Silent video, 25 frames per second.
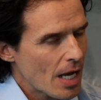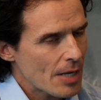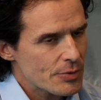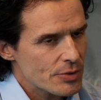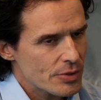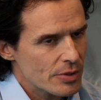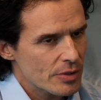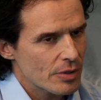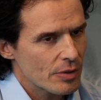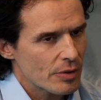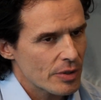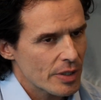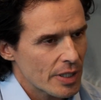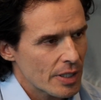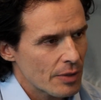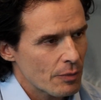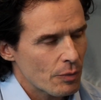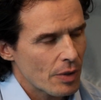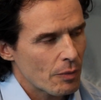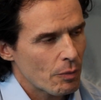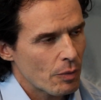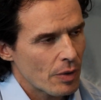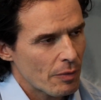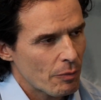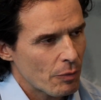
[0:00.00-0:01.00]
Absolutely. And
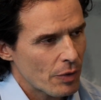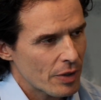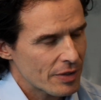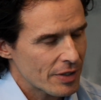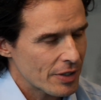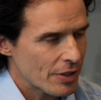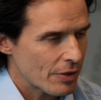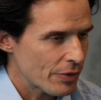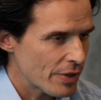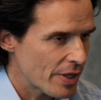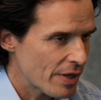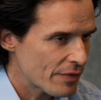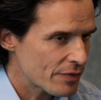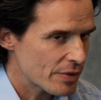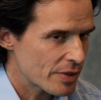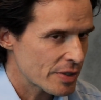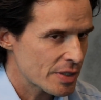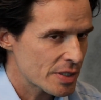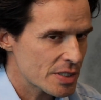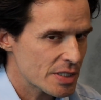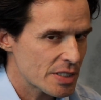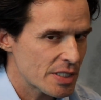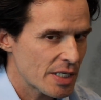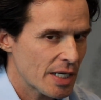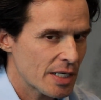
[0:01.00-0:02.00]
what you know, you have to
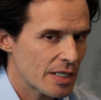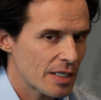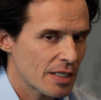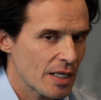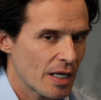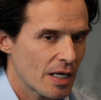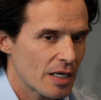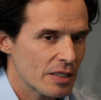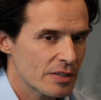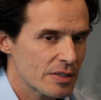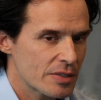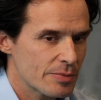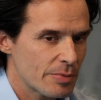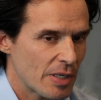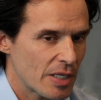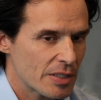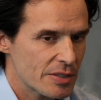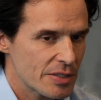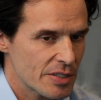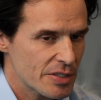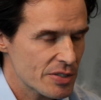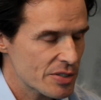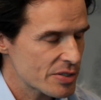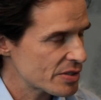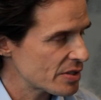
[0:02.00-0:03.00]
understand, a lot of these
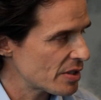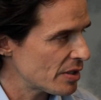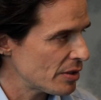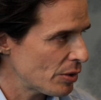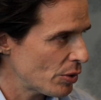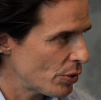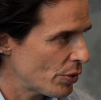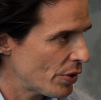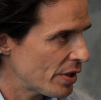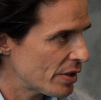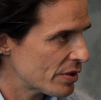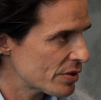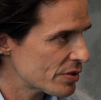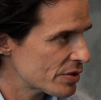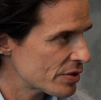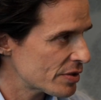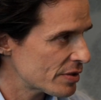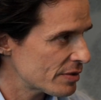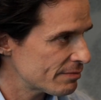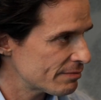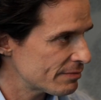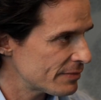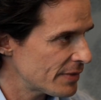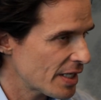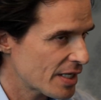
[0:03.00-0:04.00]
politicians are lawyers.
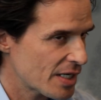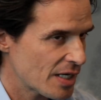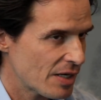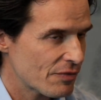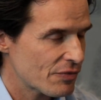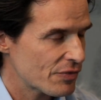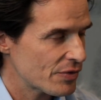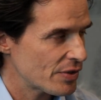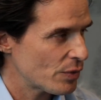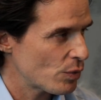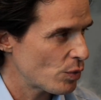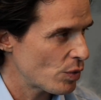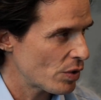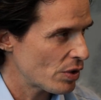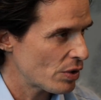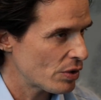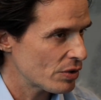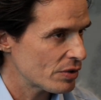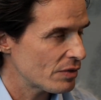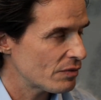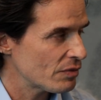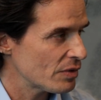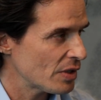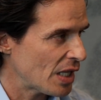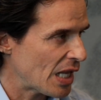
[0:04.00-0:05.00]
They come from the
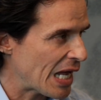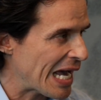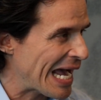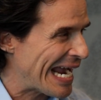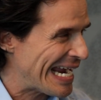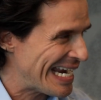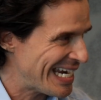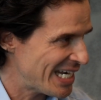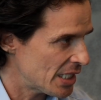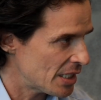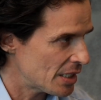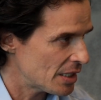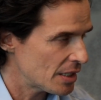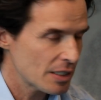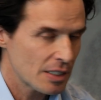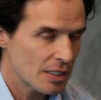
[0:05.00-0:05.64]
world of lying.